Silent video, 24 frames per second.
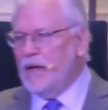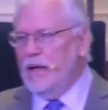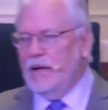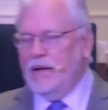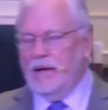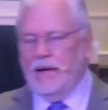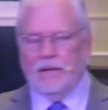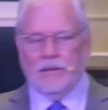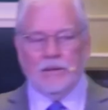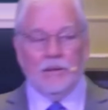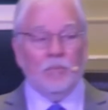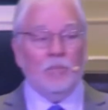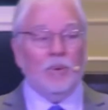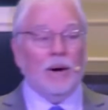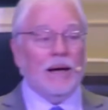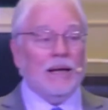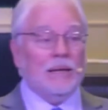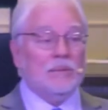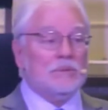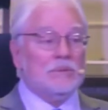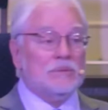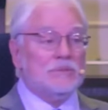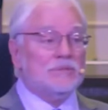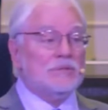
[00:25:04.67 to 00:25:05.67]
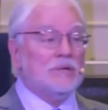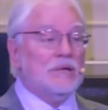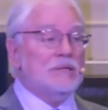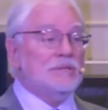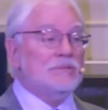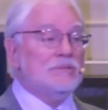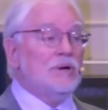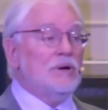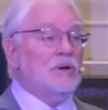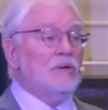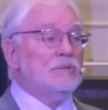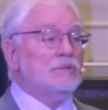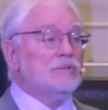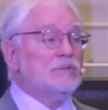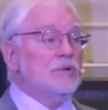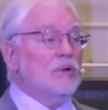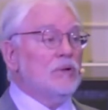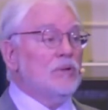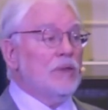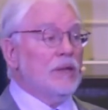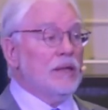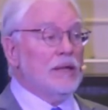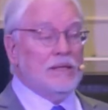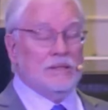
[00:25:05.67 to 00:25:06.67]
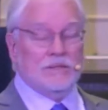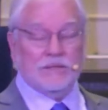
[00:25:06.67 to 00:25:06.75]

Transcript: And the Bible says also that its